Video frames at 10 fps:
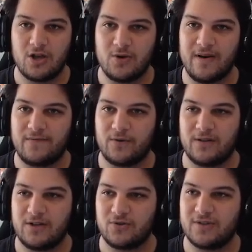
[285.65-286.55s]
You have
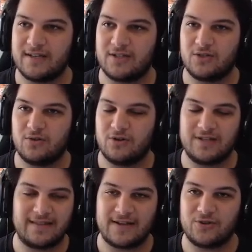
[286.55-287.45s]
4th Angel set to, or
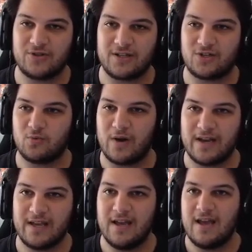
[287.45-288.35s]
10th Angel set to
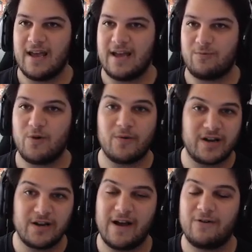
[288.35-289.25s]
20, and we
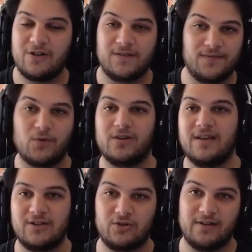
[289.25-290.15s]
already know how good the 4th
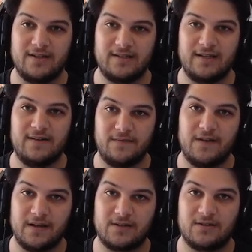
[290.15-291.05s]
Angel is in
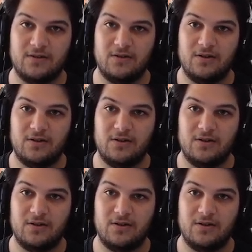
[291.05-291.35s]
fixed.